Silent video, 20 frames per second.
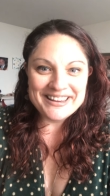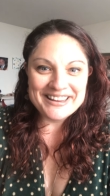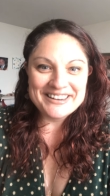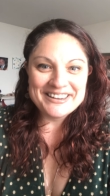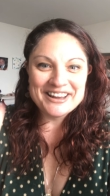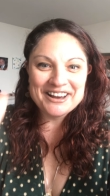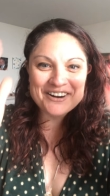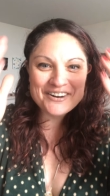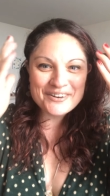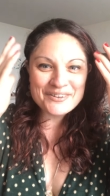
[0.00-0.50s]

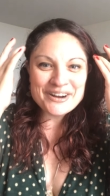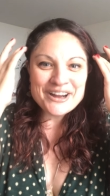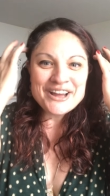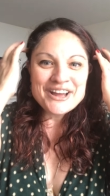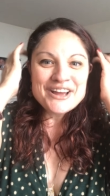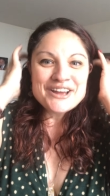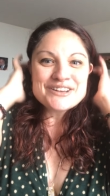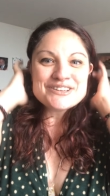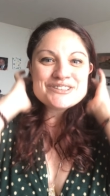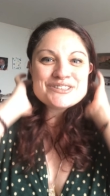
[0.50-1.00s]
you know,
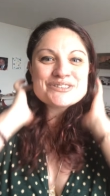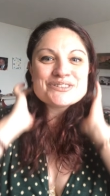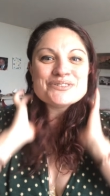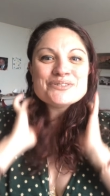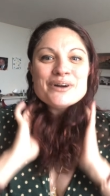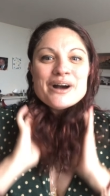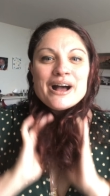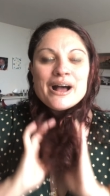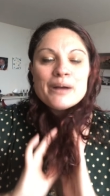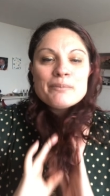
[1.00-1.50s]

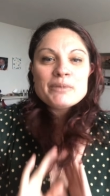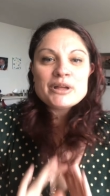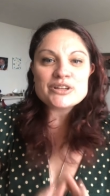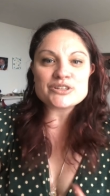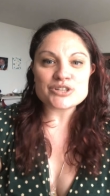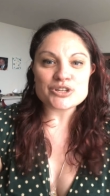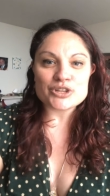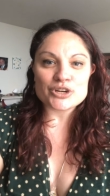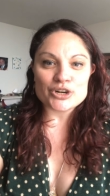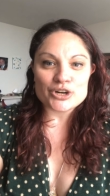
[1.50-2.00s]
to um,
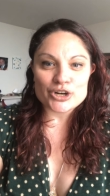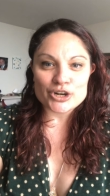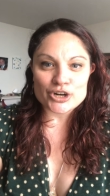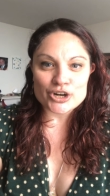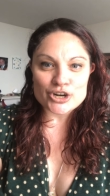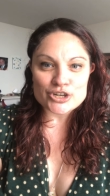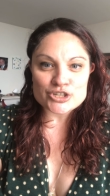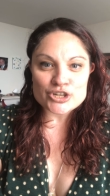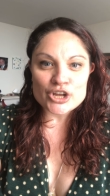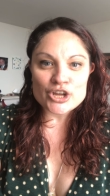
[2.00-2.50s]
to the
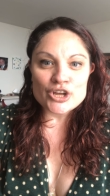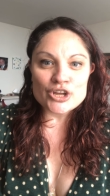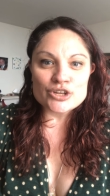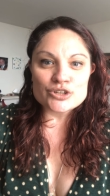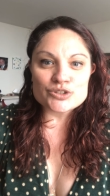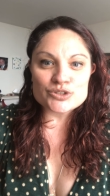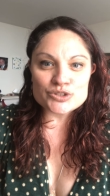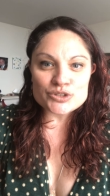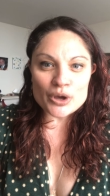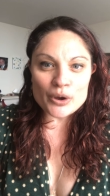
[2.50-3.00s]
urge.
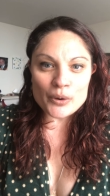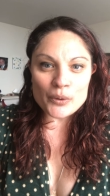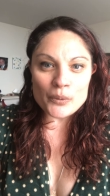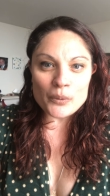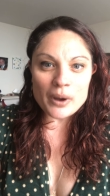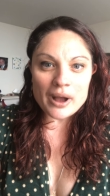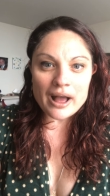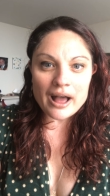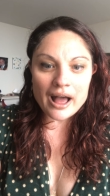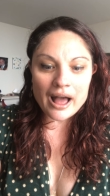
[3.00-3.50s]

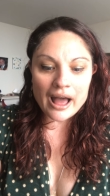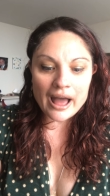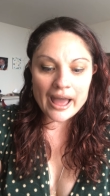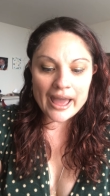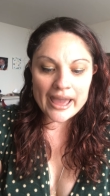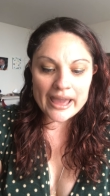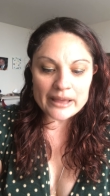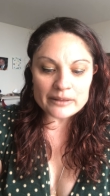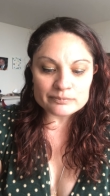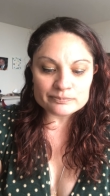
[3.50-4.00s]
So
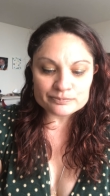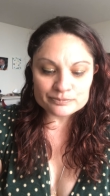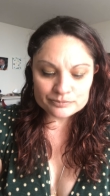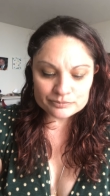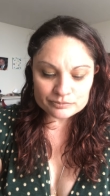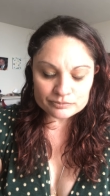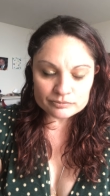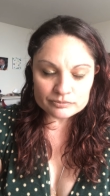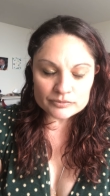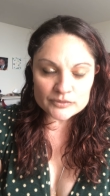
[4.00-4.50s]
I
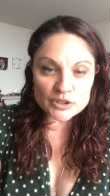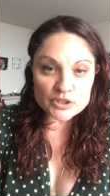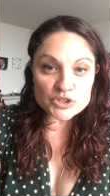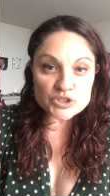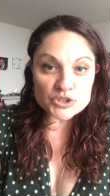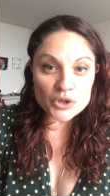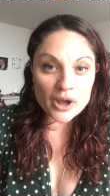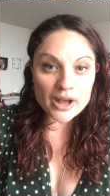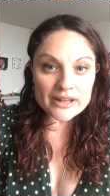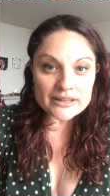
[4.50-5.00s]

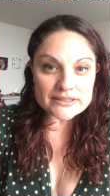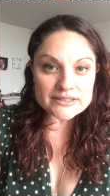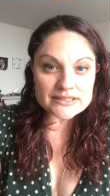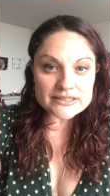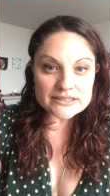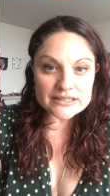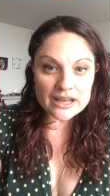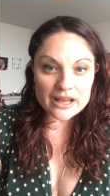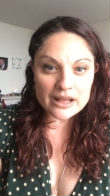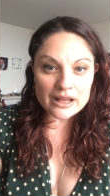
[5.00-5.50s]
sought
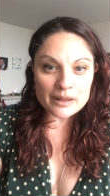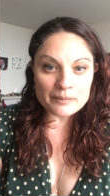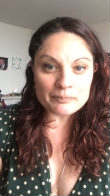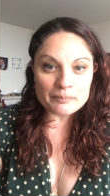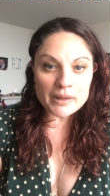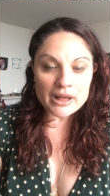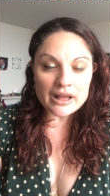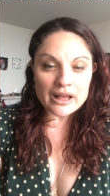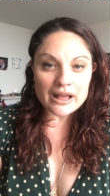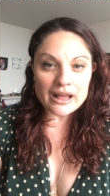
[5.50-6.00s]

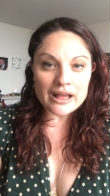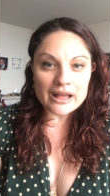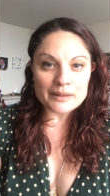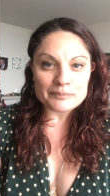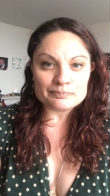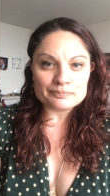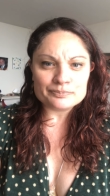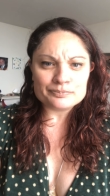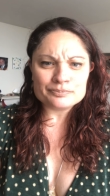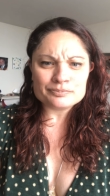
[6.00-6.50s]
some
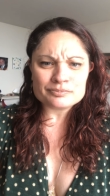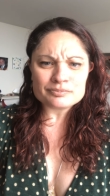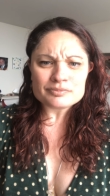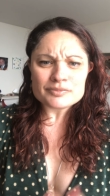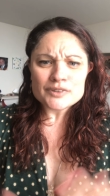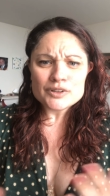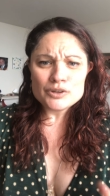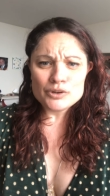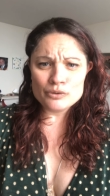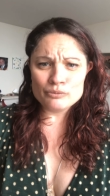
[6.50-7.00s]
um,
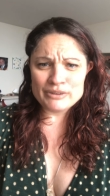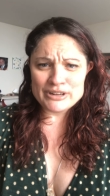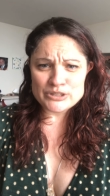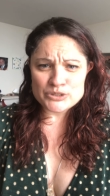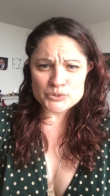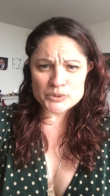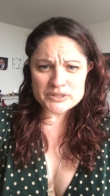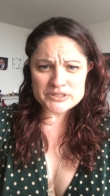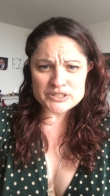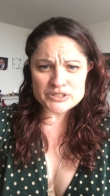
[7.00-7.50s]

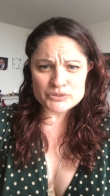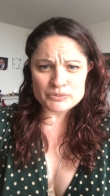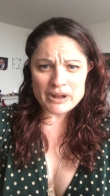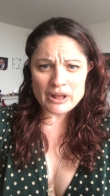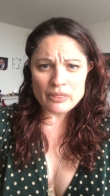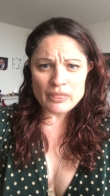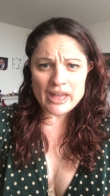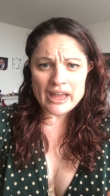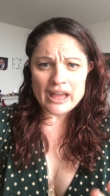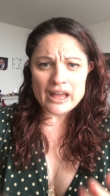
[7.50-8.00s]
resources
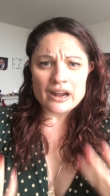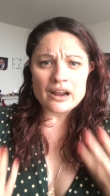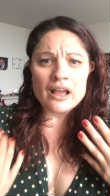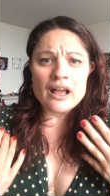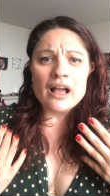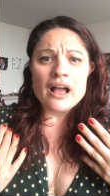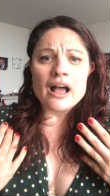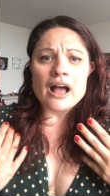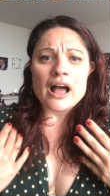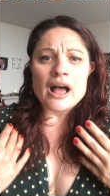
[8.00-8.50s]
around that.
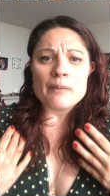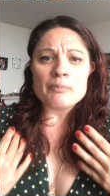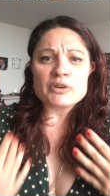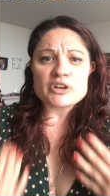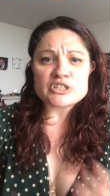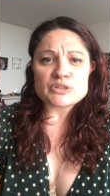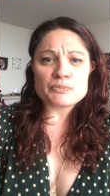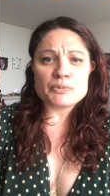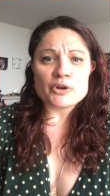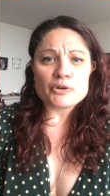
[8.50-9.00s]
Um,
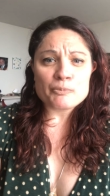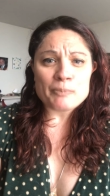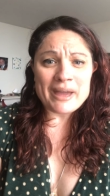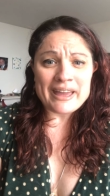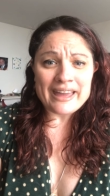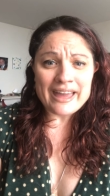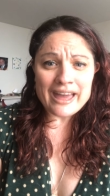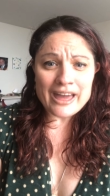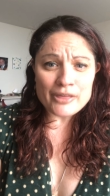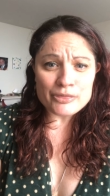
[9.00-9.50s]
there's a book by
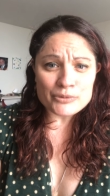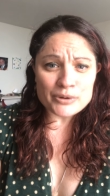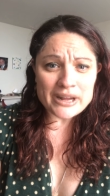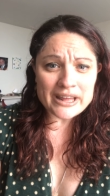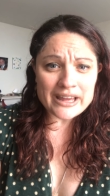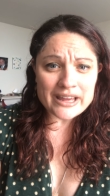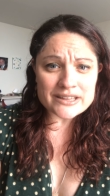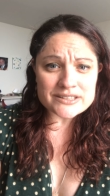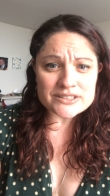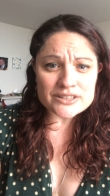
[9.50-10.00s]
Kathryn
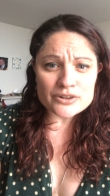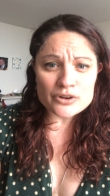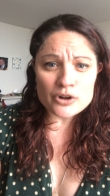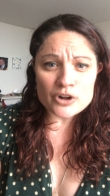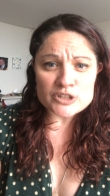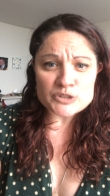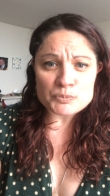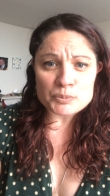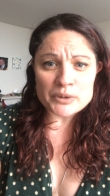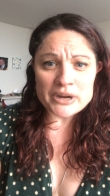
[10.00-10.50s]
Hansen
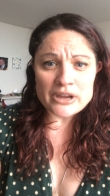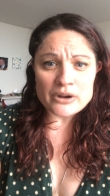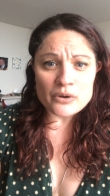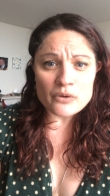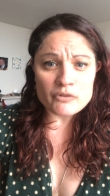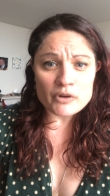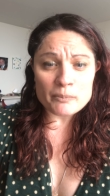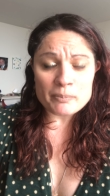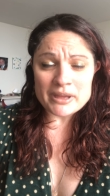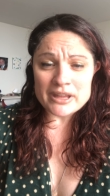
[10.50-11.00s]
called Brain
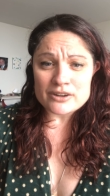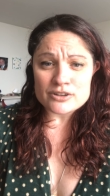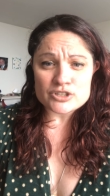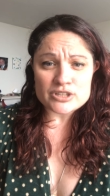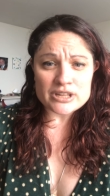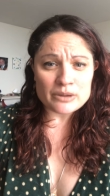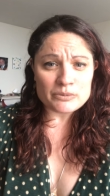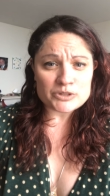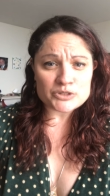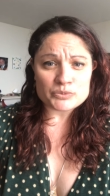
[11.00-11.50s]
Over Binge
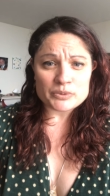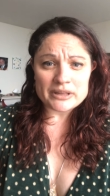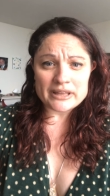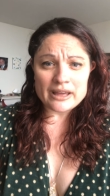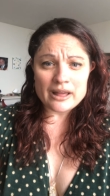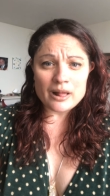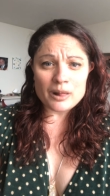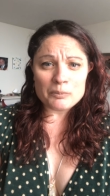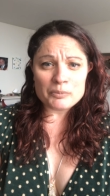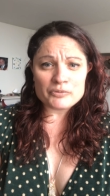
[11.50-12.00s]
that was really
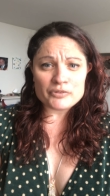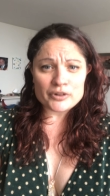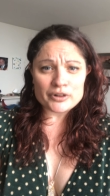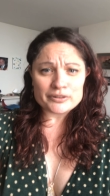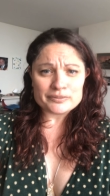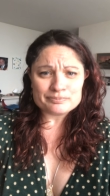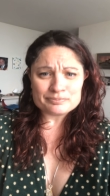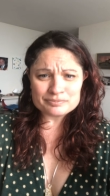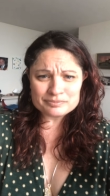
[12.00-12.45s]
helpful